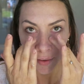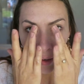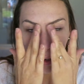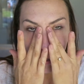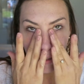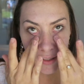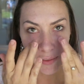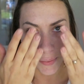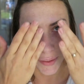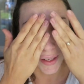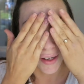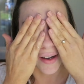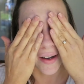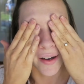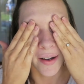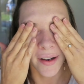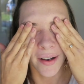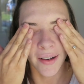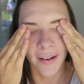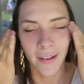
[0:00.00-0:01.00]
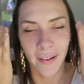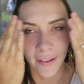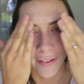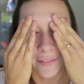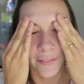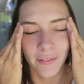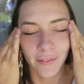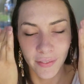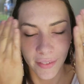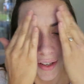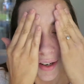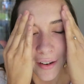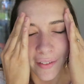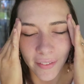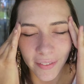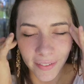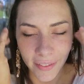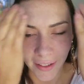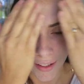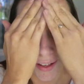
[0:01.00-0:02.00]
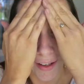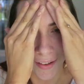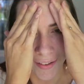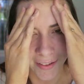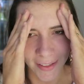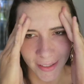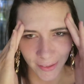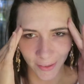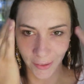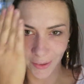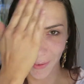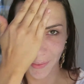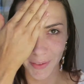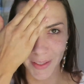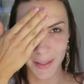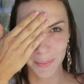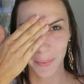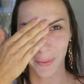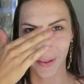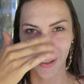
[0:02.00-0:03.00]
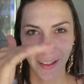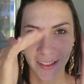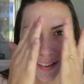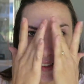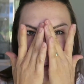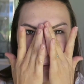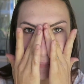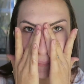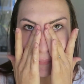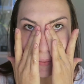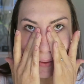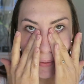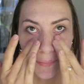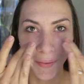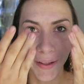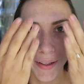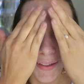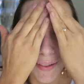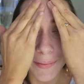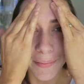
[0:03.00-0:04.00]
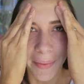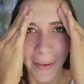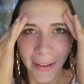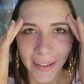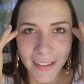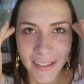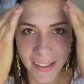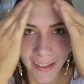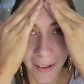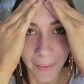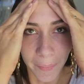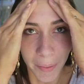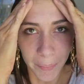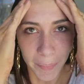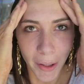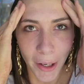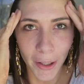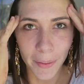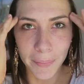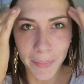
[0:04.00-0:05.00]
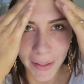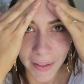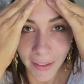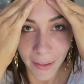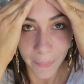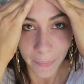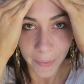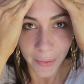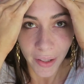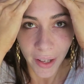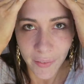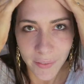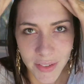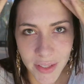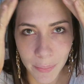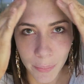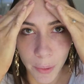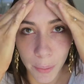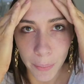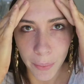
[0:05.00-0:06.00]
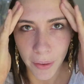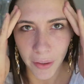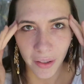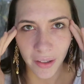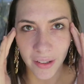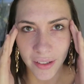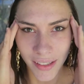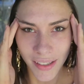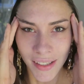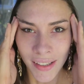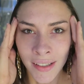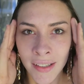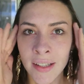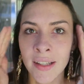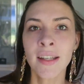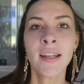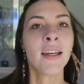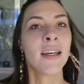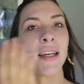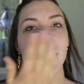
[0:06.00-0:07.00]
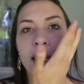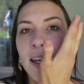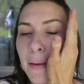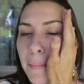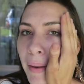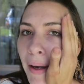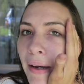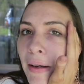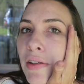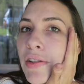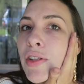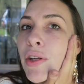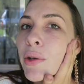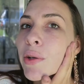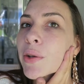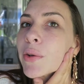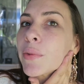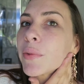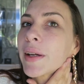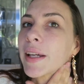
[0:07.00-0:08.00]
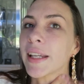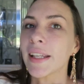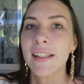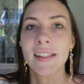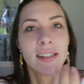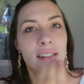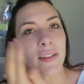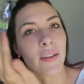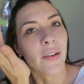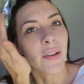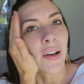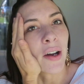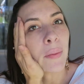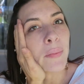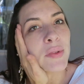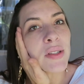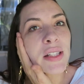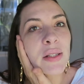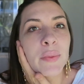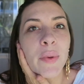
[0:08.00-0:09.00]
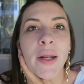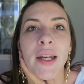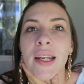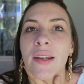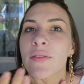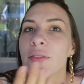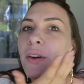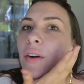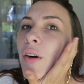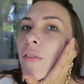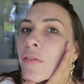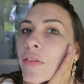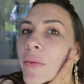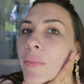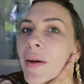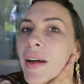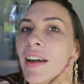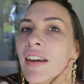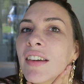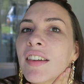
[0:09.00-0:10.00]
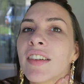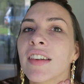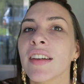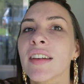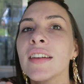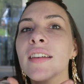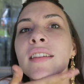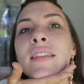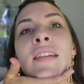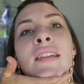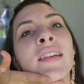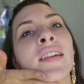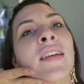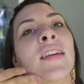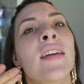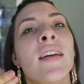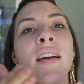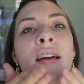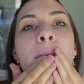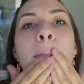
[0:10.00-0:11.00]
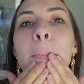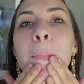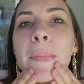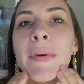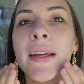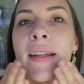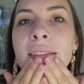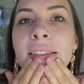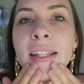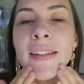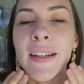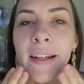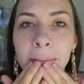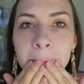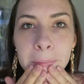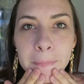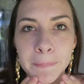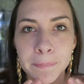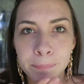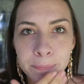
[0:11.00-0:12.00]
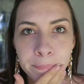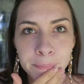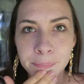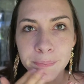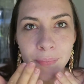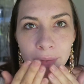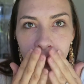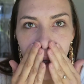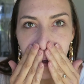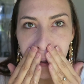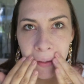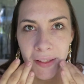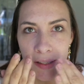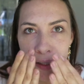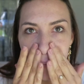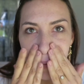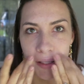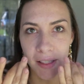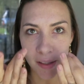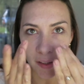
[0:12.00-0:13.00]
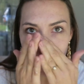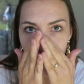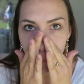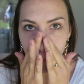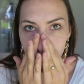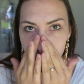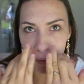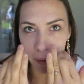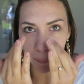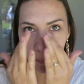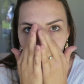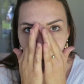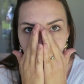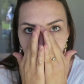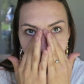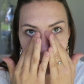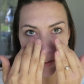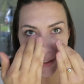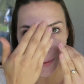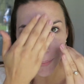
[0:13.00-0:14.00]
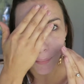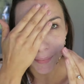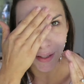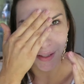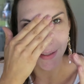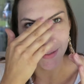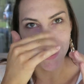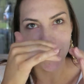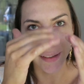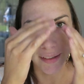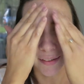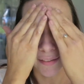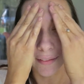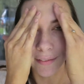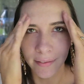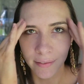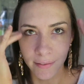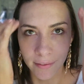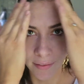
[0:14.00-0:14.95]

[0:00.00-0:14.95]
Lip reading: And we are currently out of stock of this product at the moment, but I'm hoping that we'll have some more product in about 2 weeks. So I'm just waiting for confirmation. But yeah, it's been super popular, it's amazing.